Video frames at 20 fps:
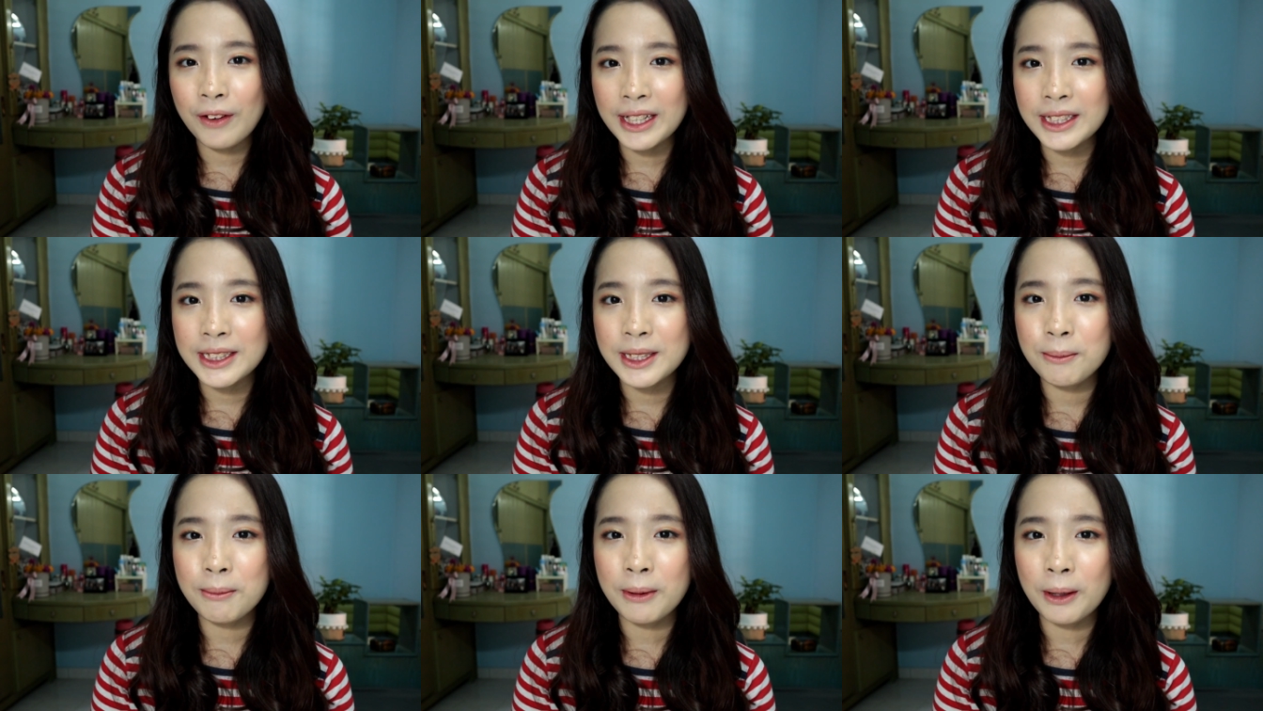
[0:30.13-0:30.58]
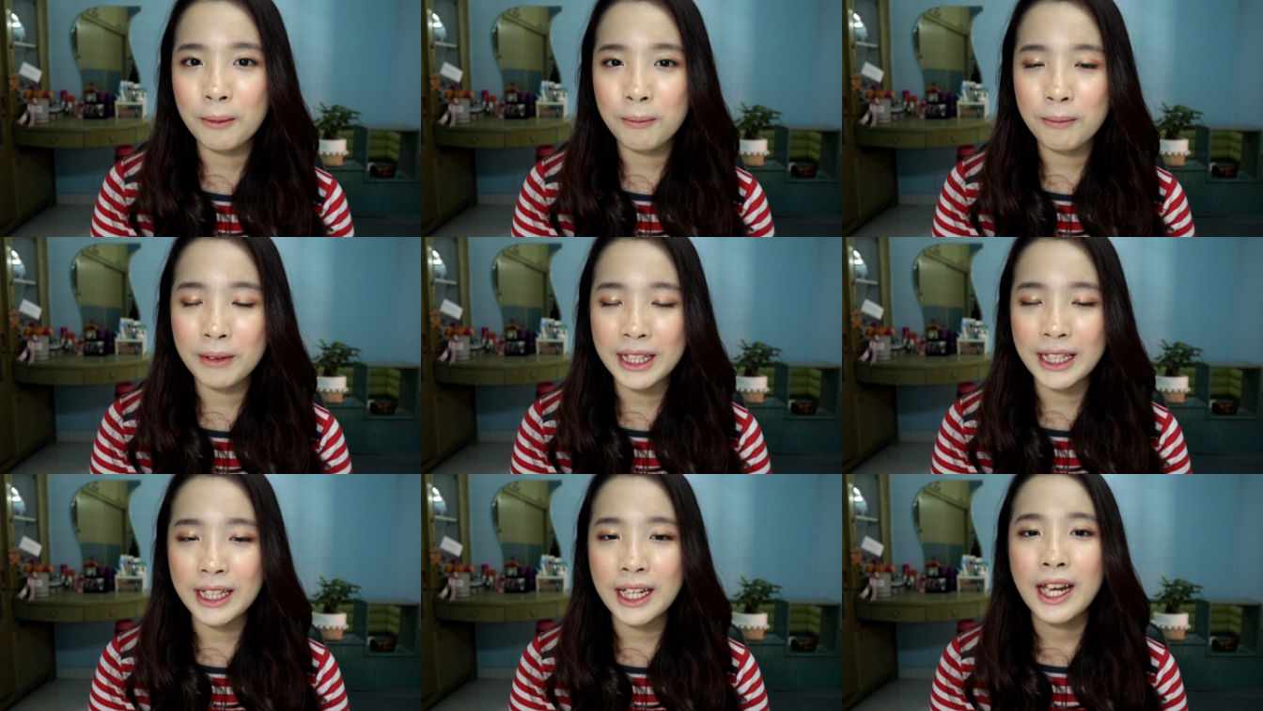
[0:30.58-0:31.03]
facts about
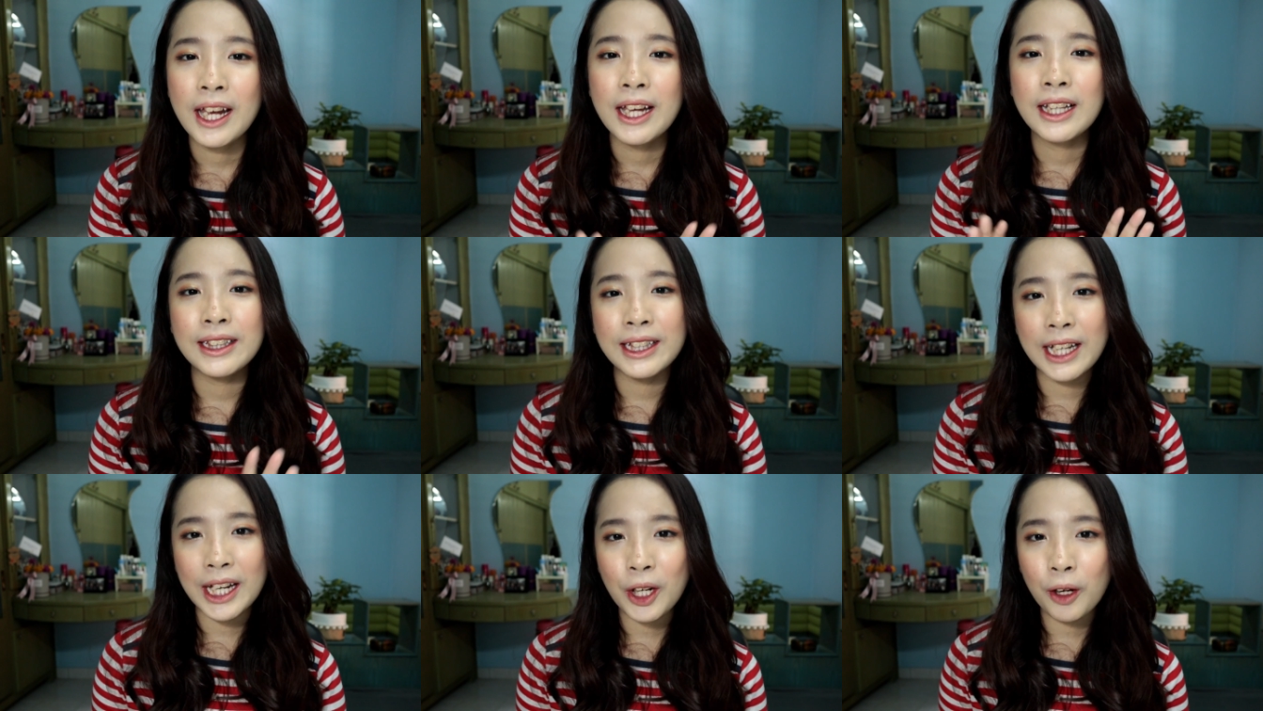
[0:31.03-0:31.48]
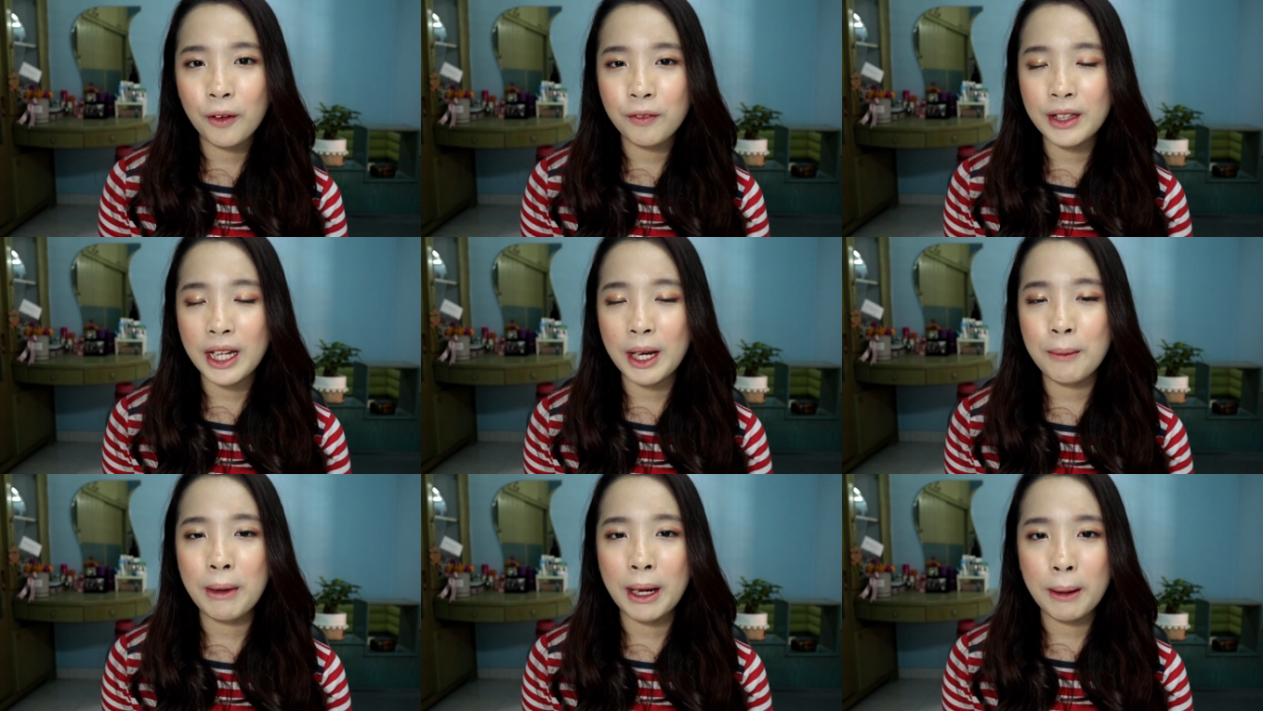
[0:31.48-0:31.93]
me. 10
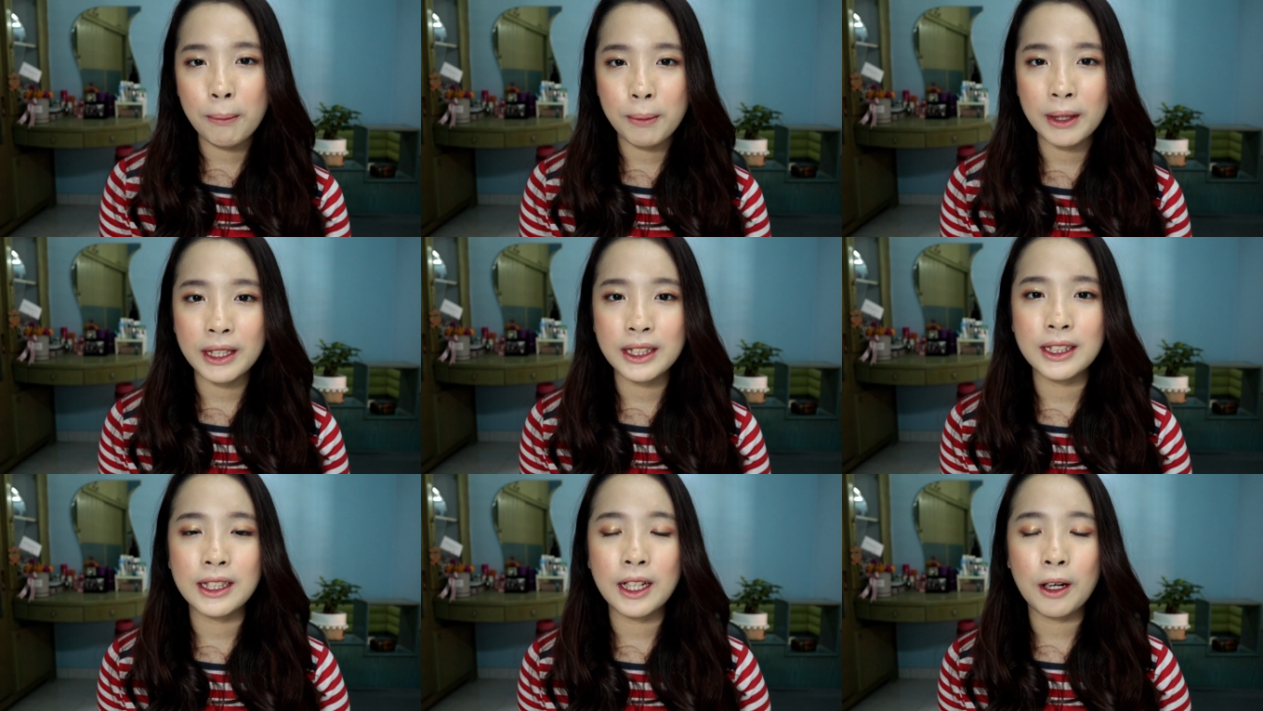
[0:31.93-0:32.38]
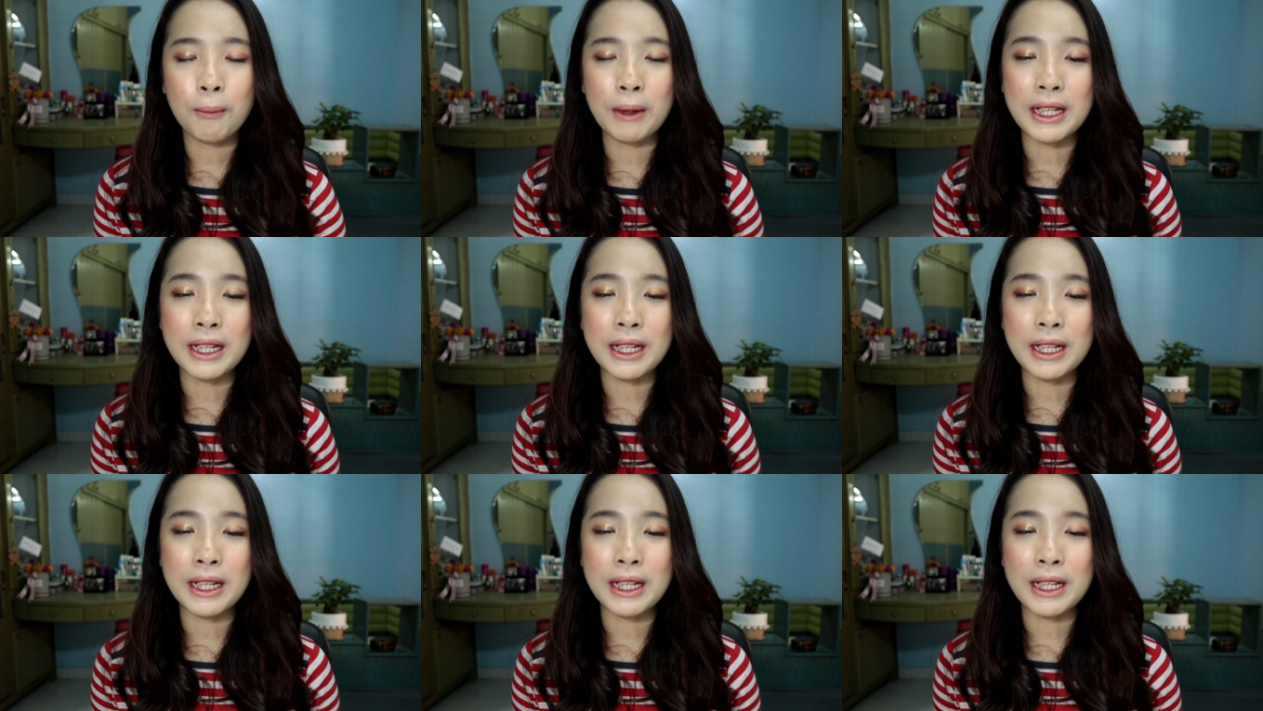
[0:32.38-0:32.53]
of them I picked it up